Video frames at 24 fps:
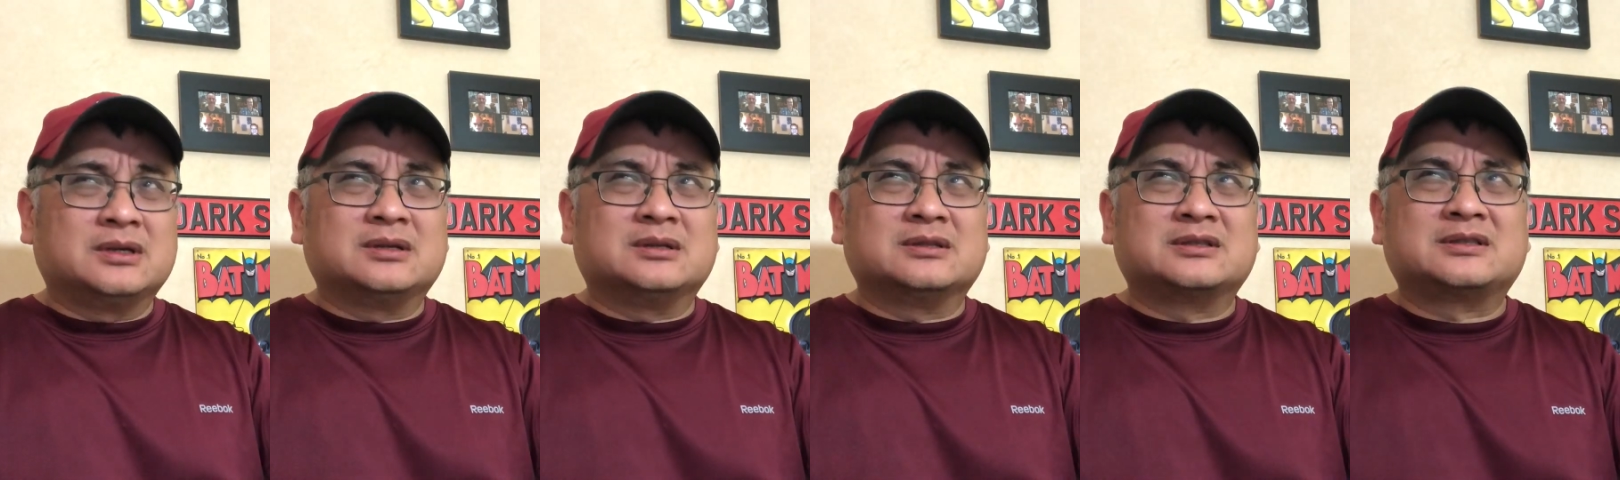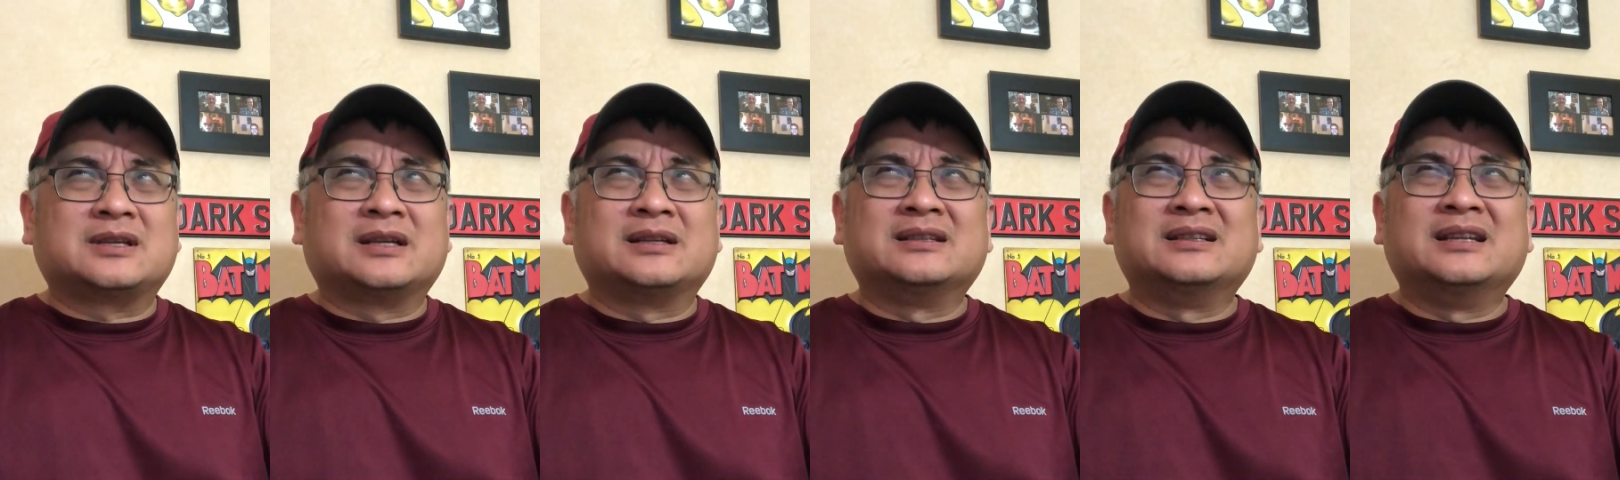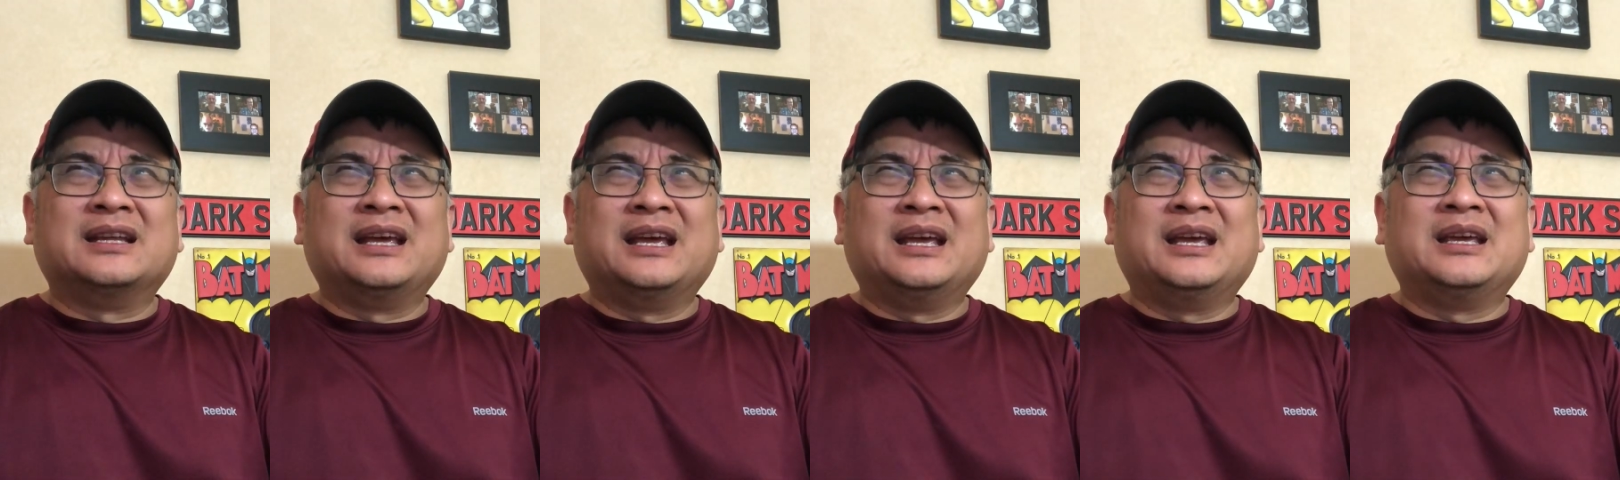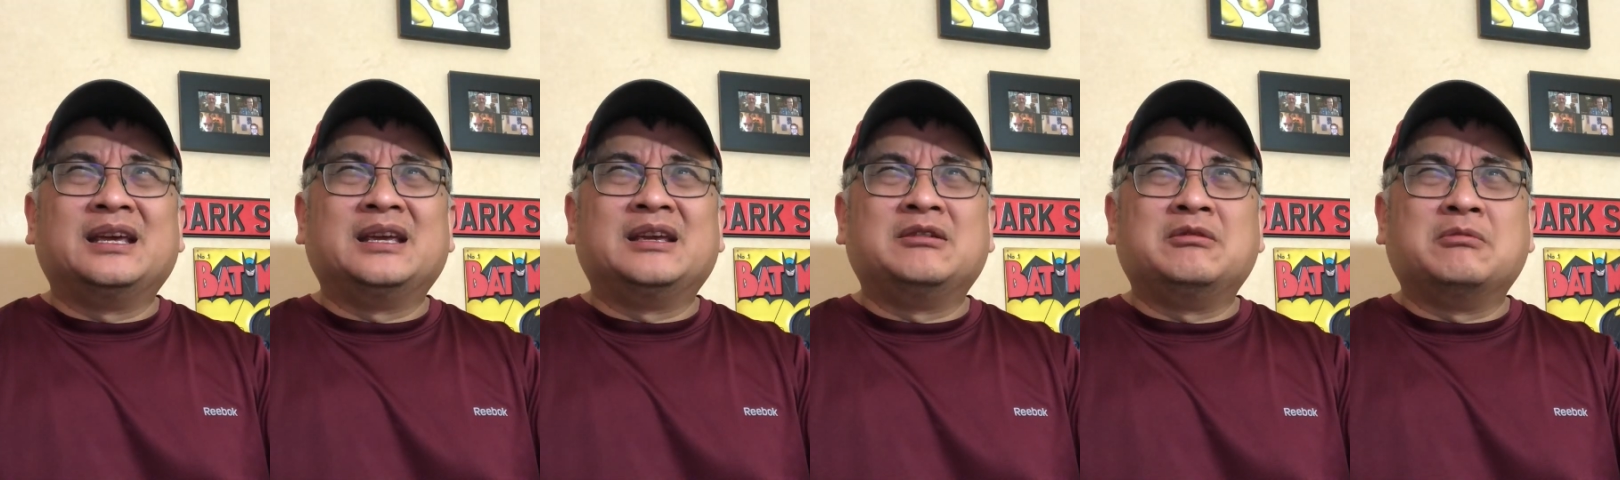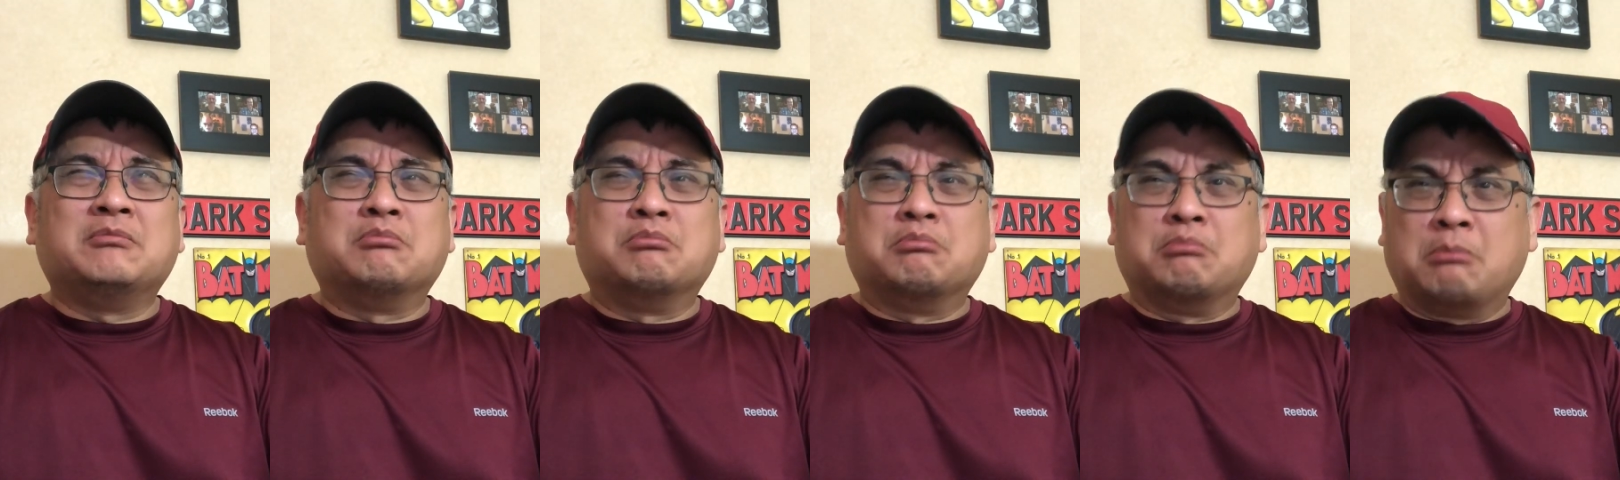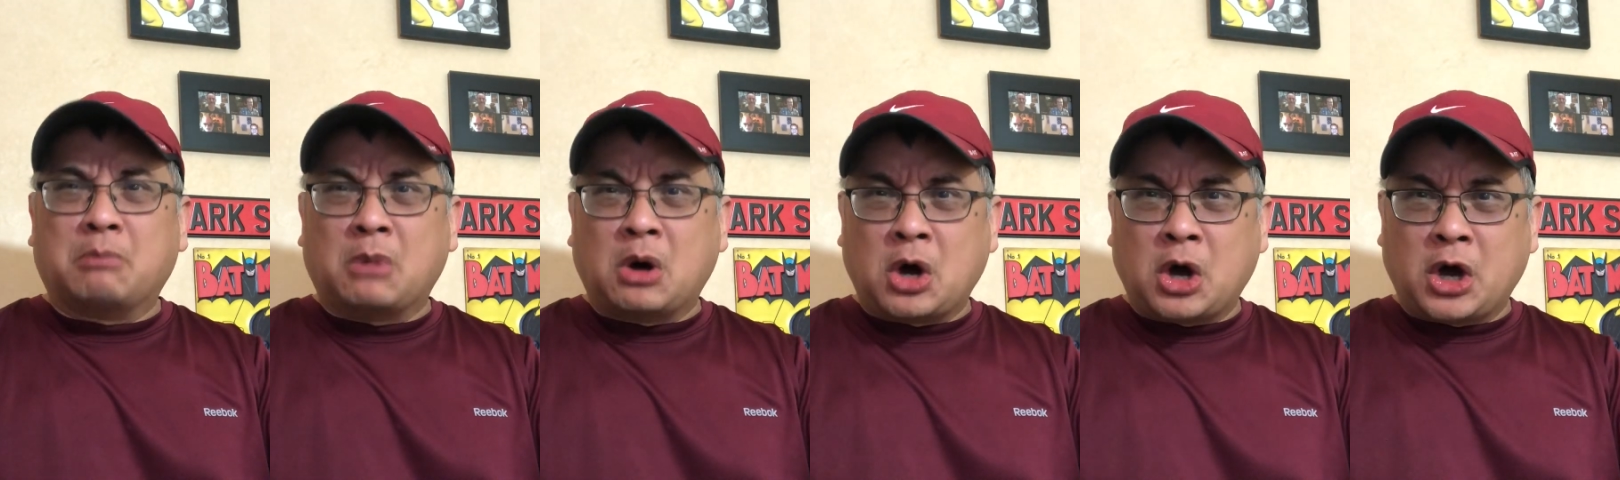Sunday,
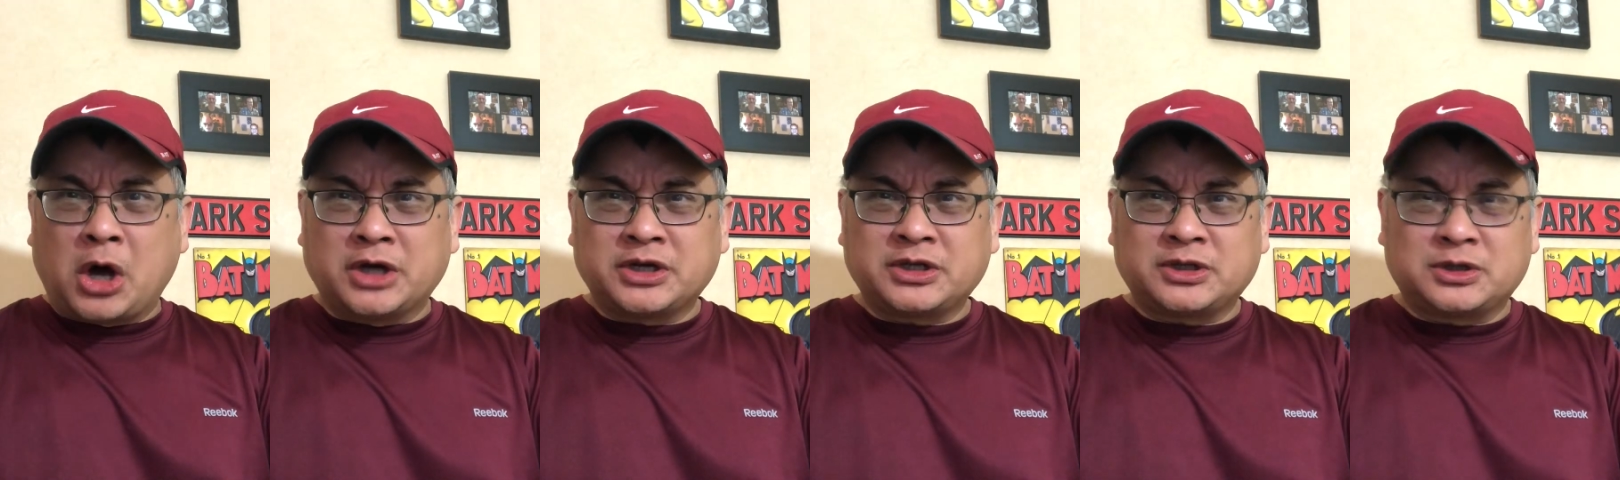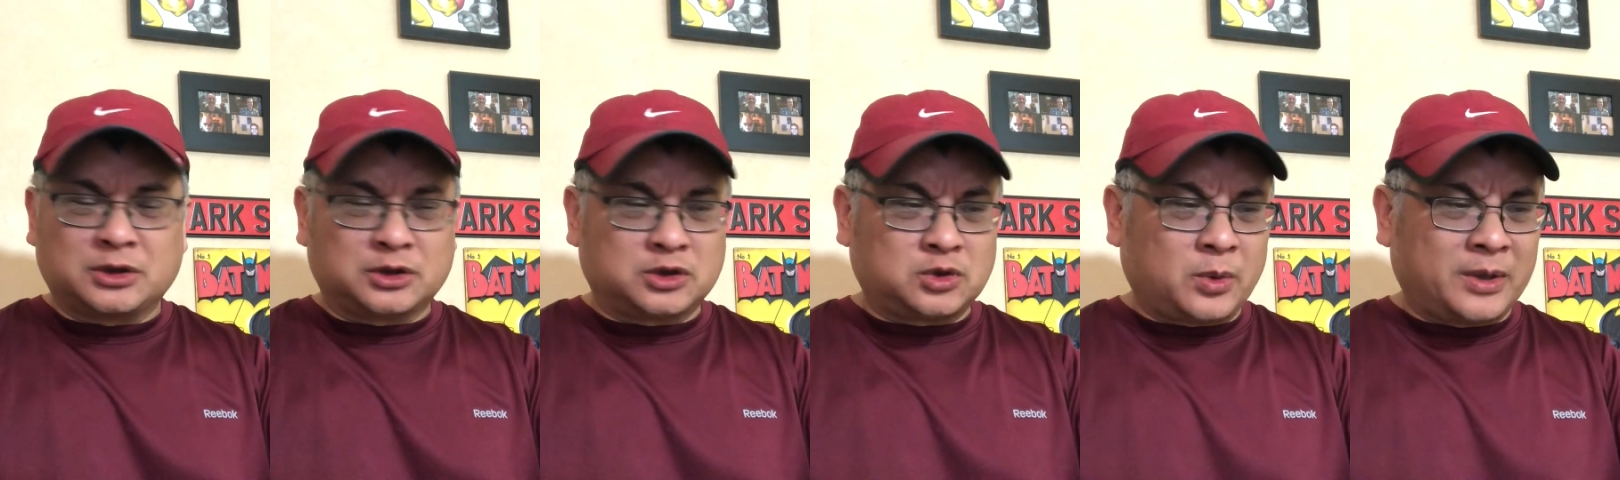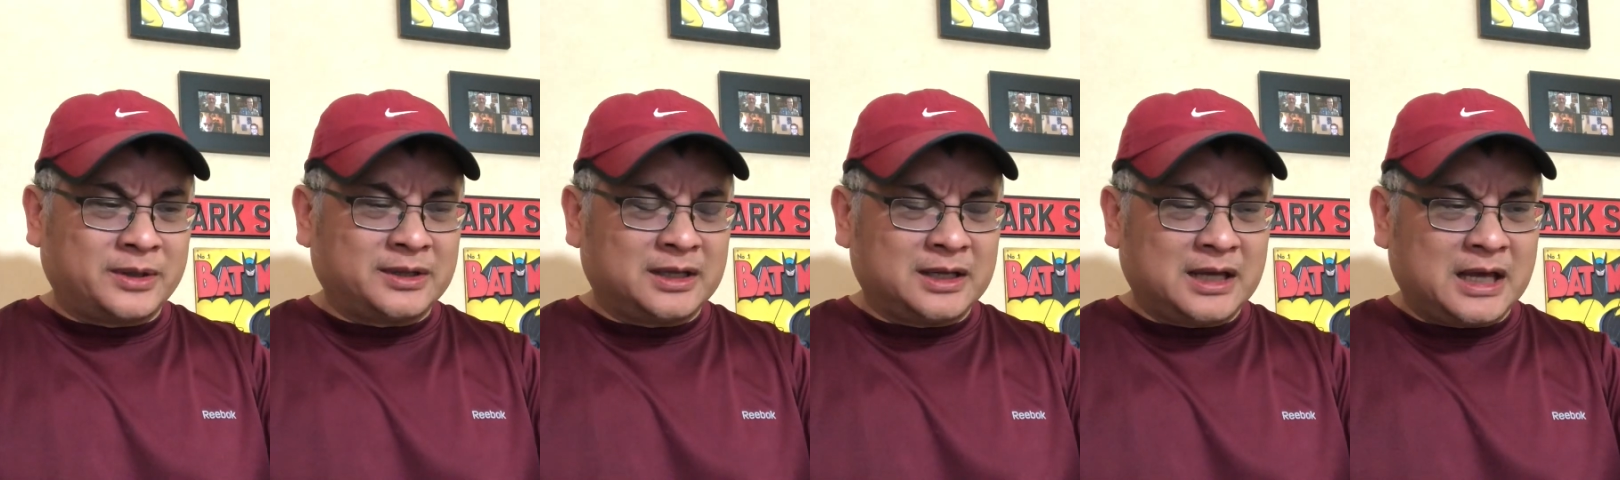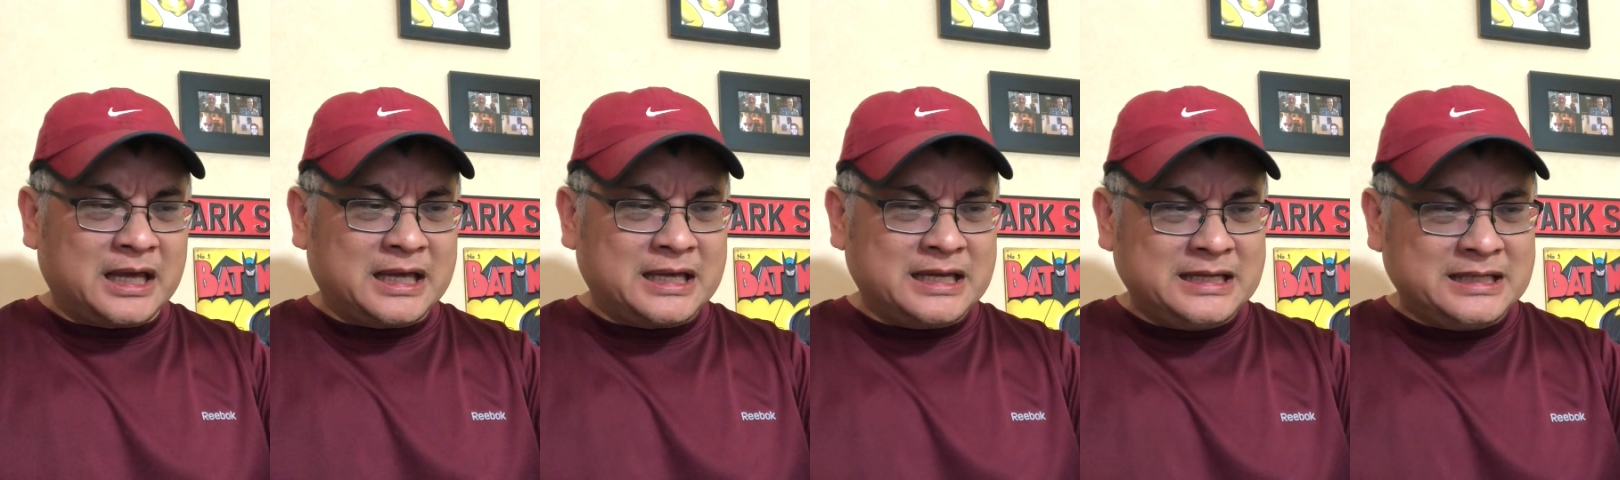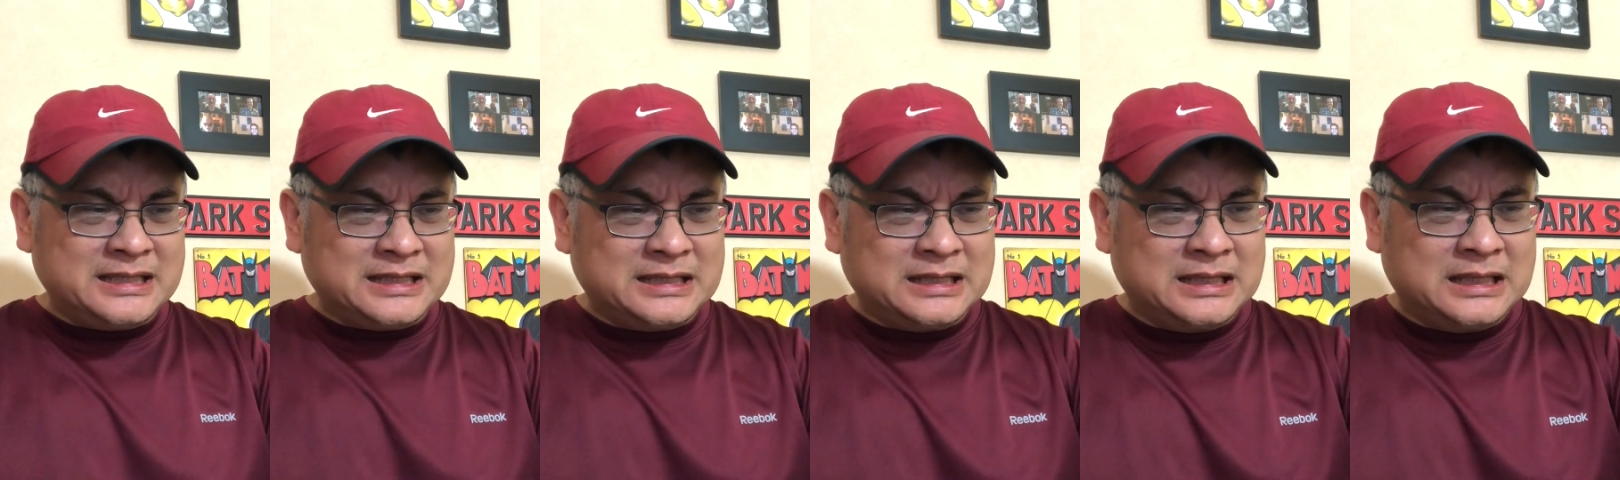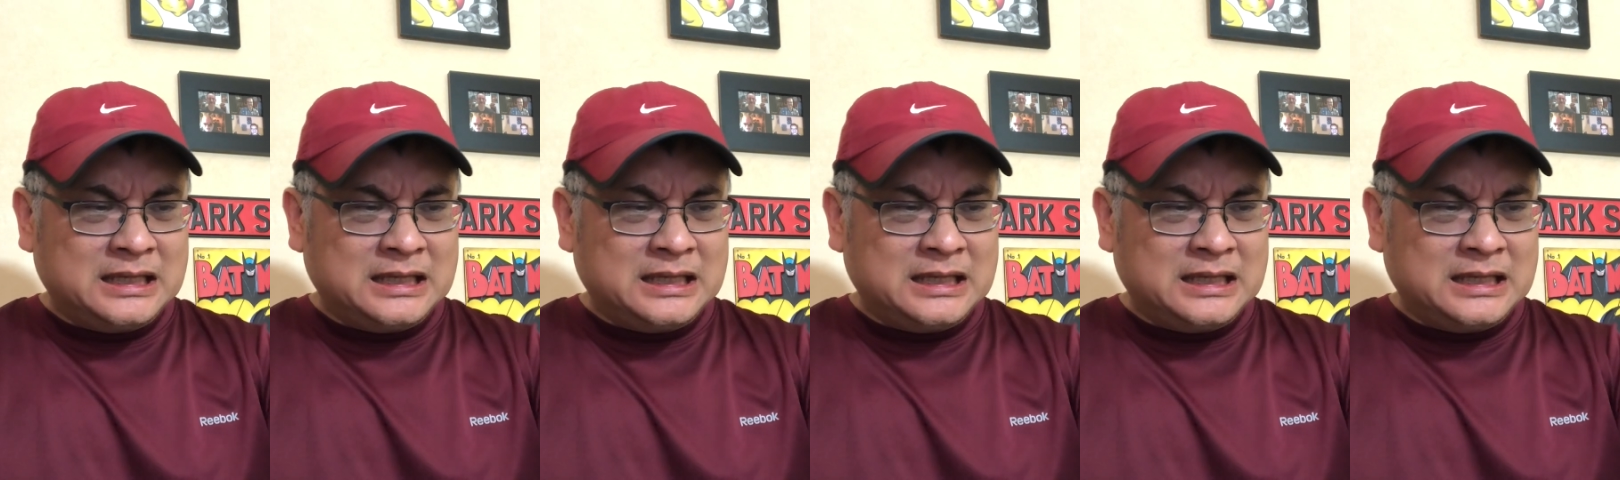March the 28th.